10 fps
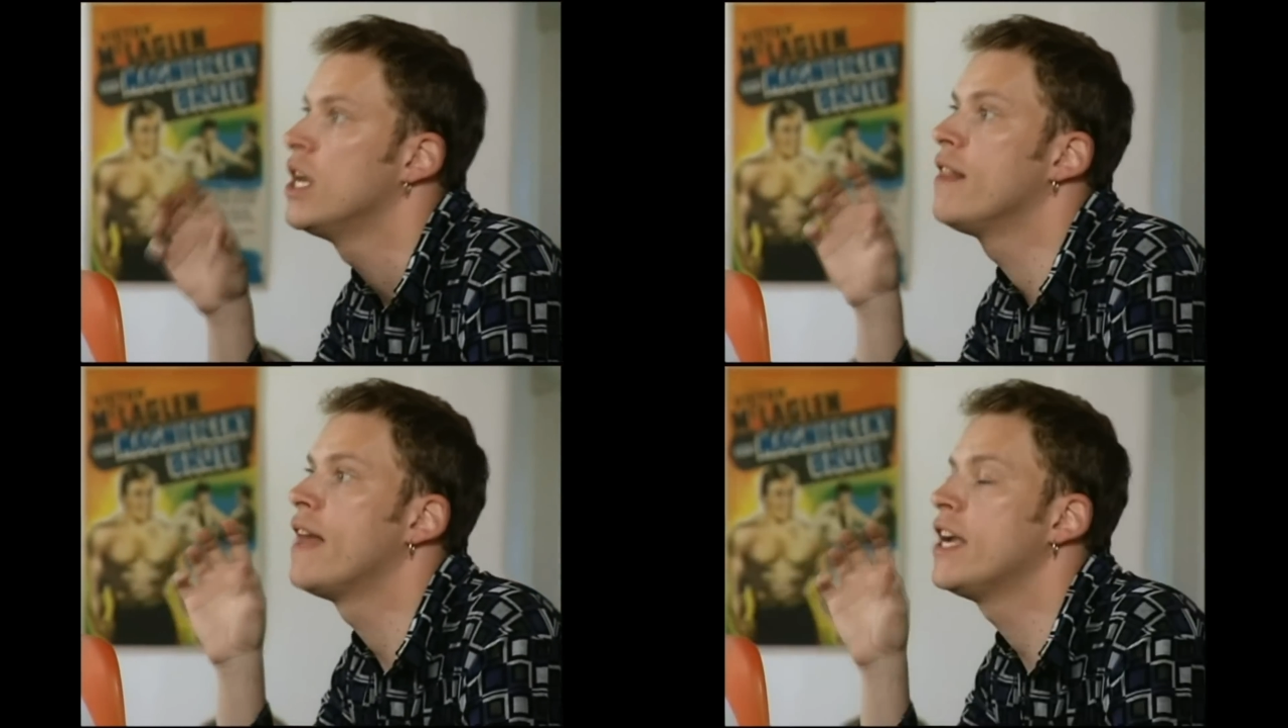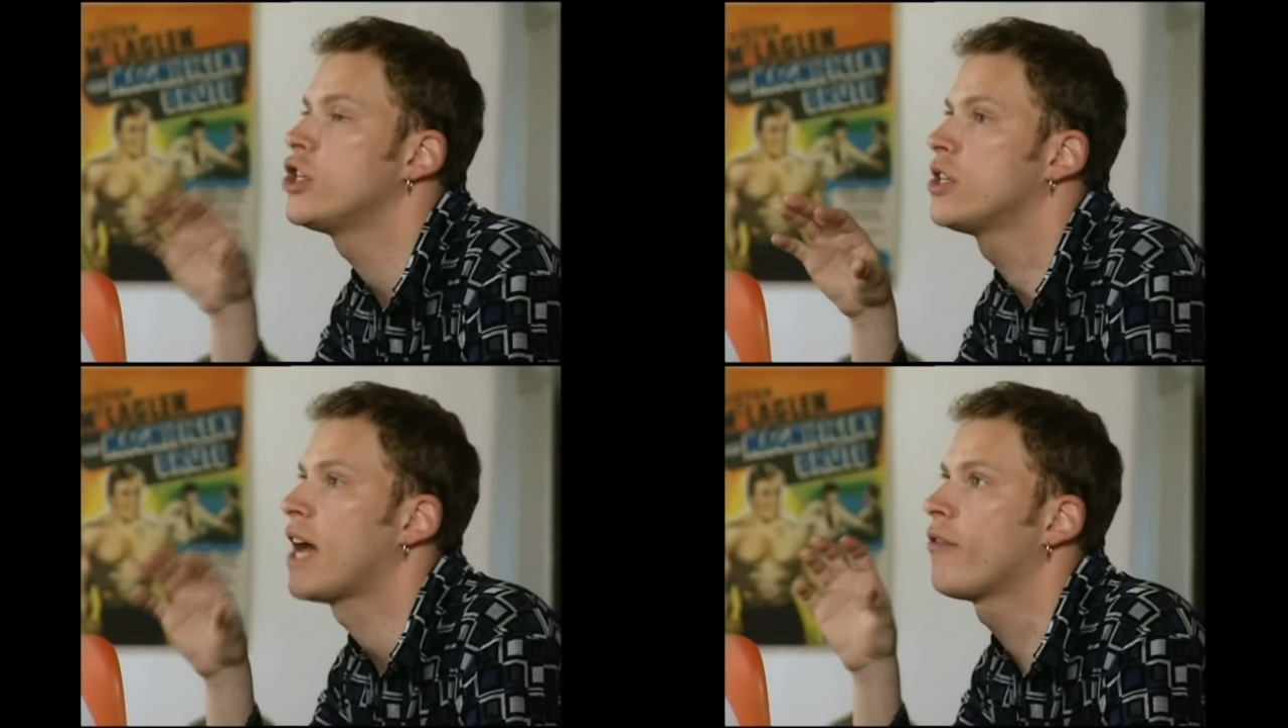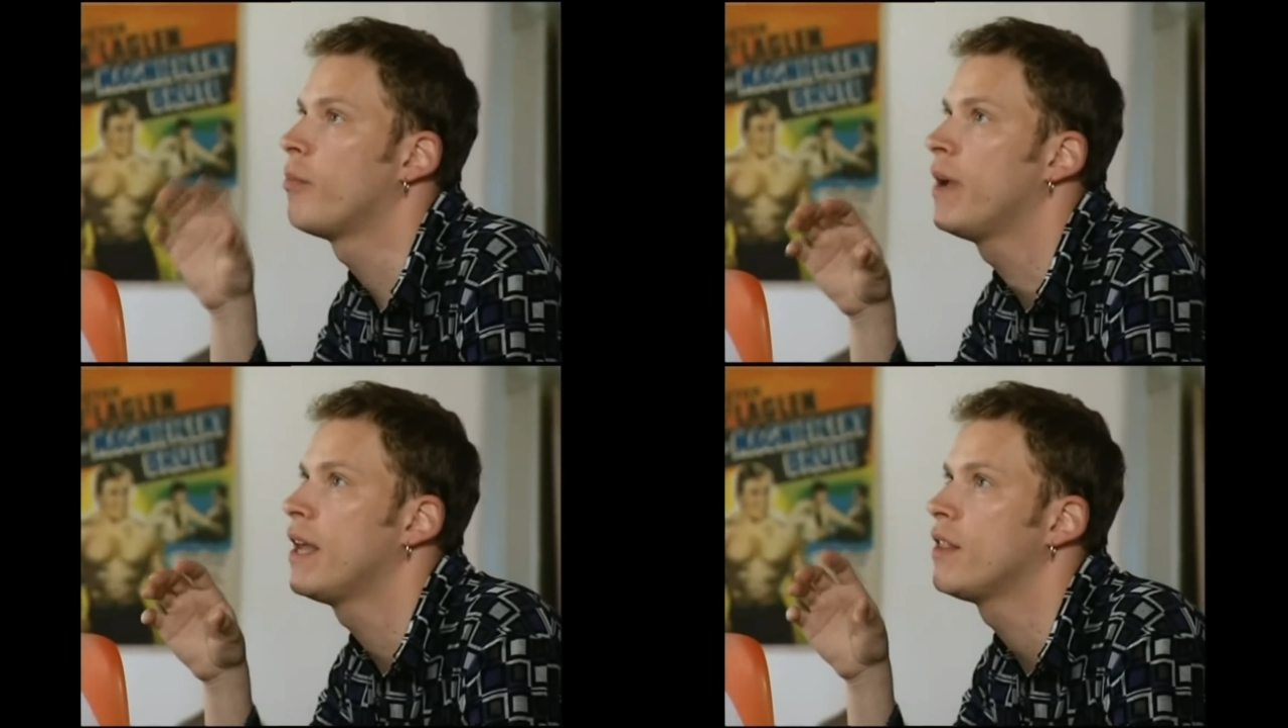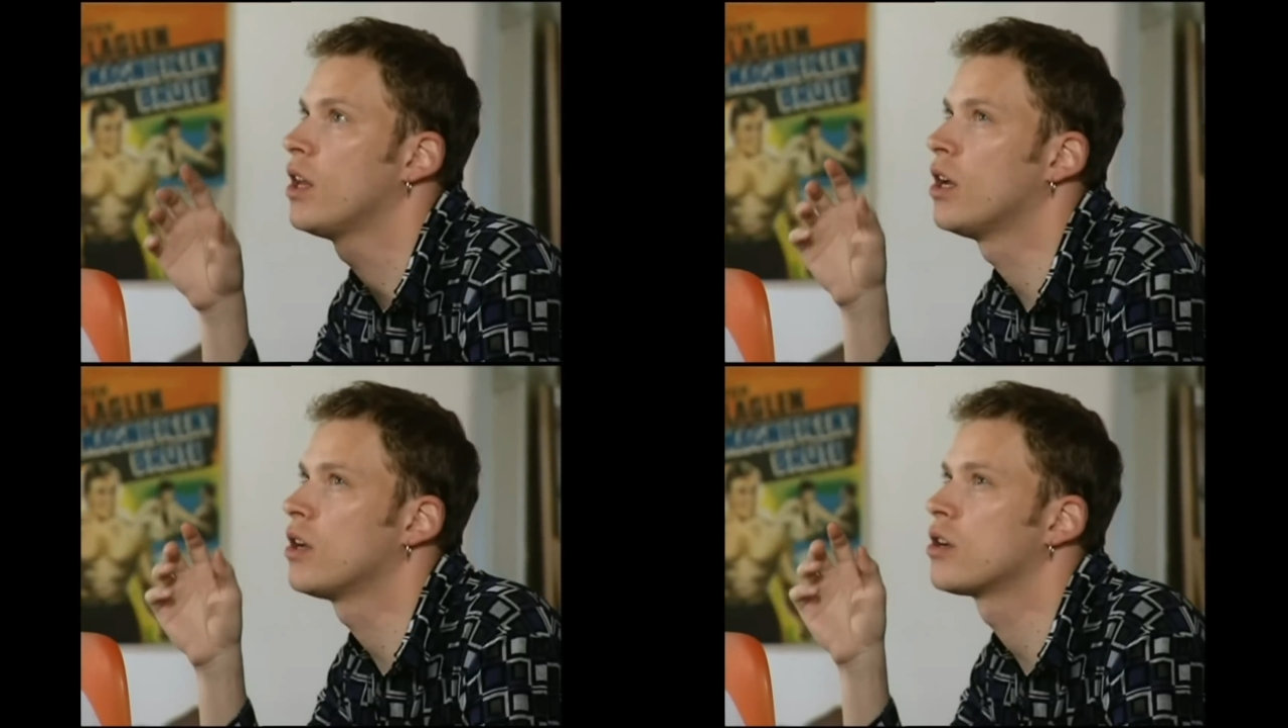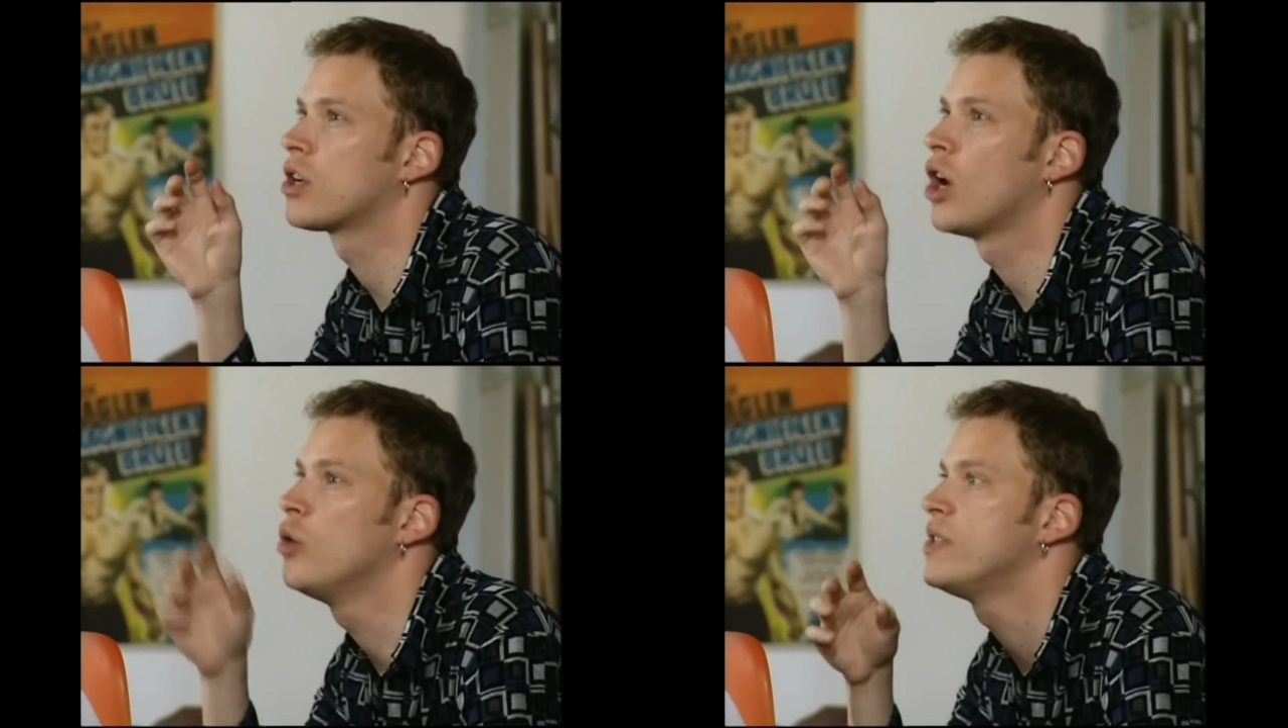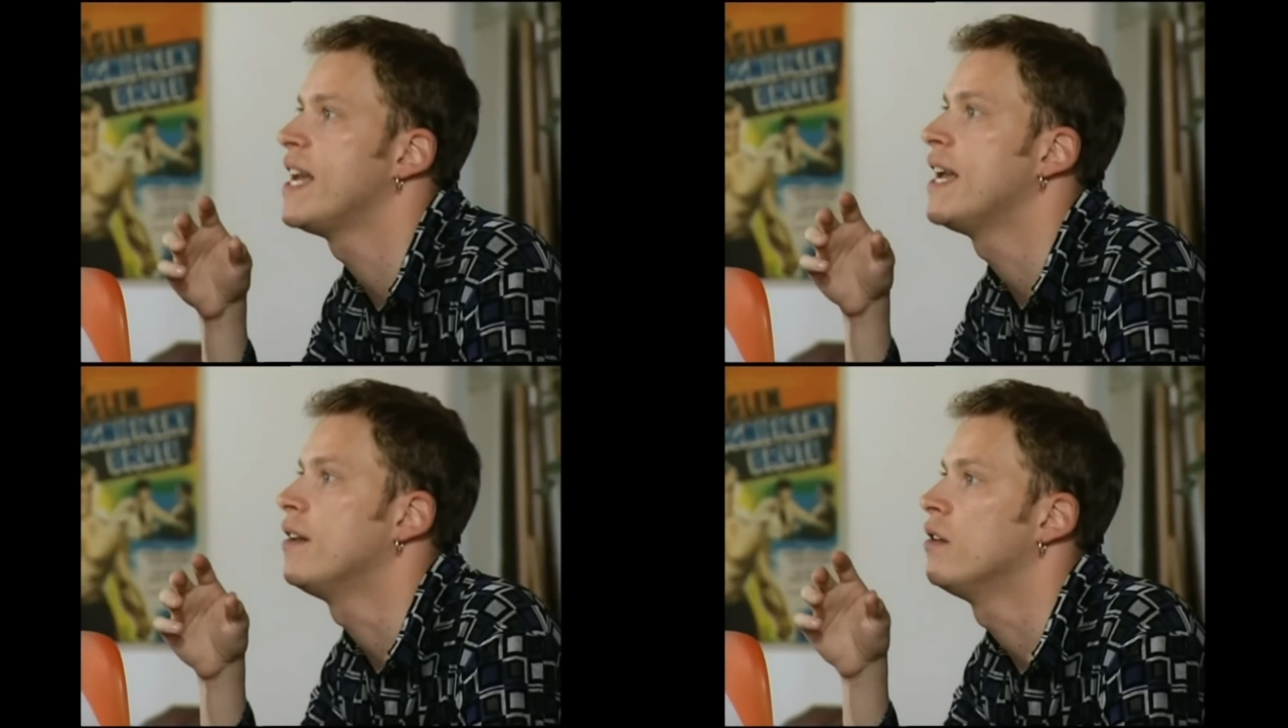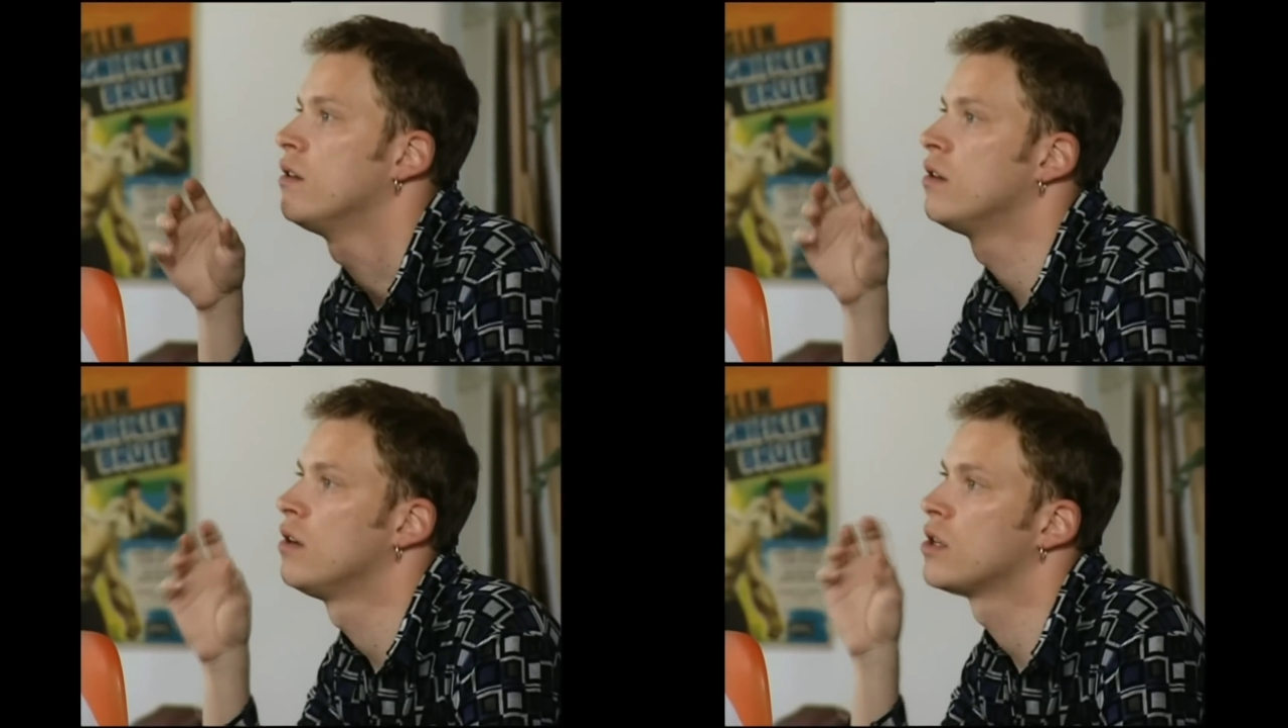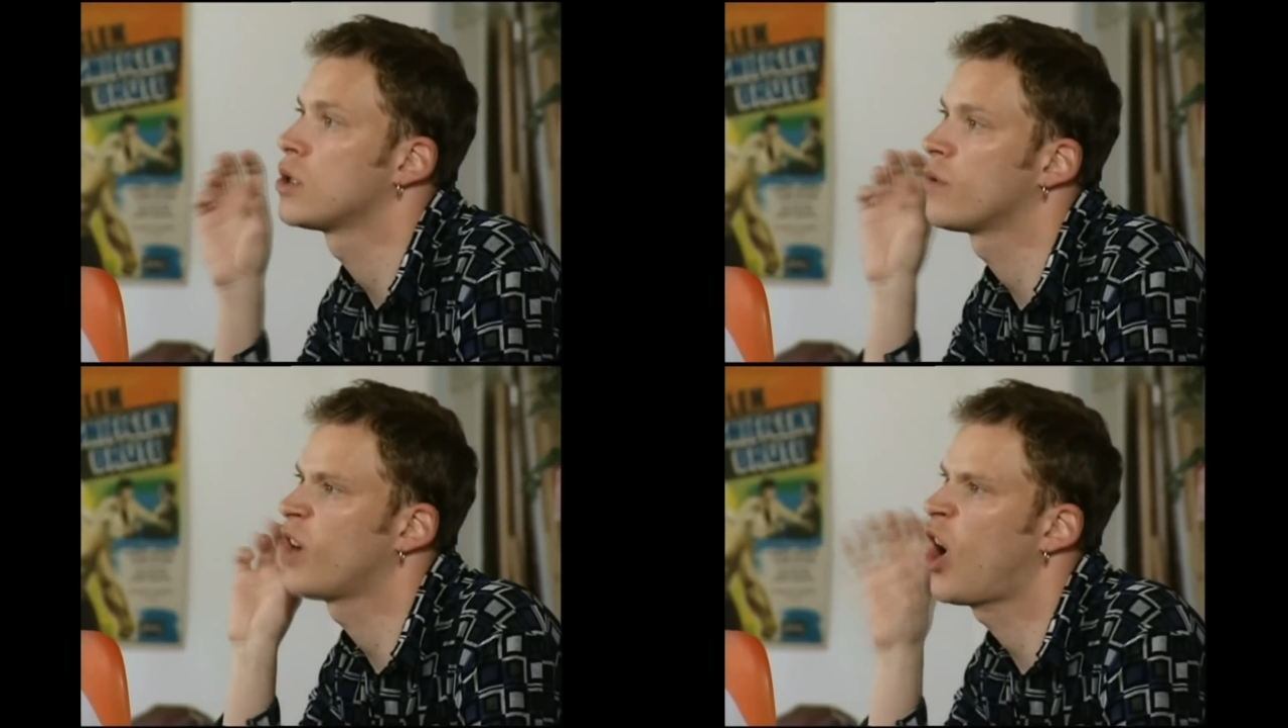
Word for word: they should have a bit that goes in, sort of a